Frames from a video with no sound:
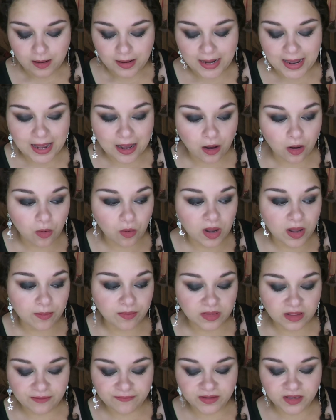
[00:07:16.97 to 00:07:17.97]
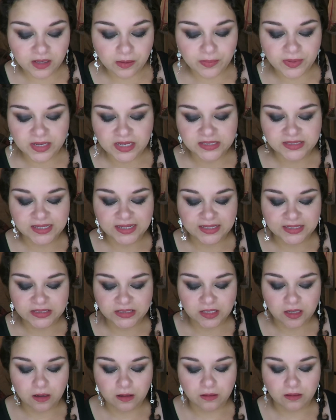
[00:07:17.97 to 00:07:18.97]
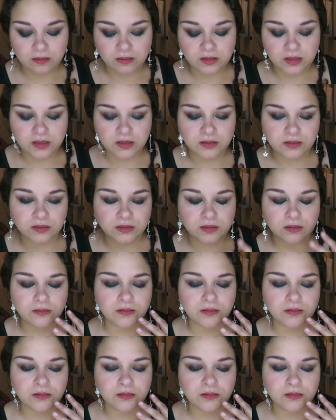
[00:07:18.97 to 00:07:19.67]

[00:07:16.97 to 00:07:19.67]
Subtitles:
Now I'm loving it because I can tell that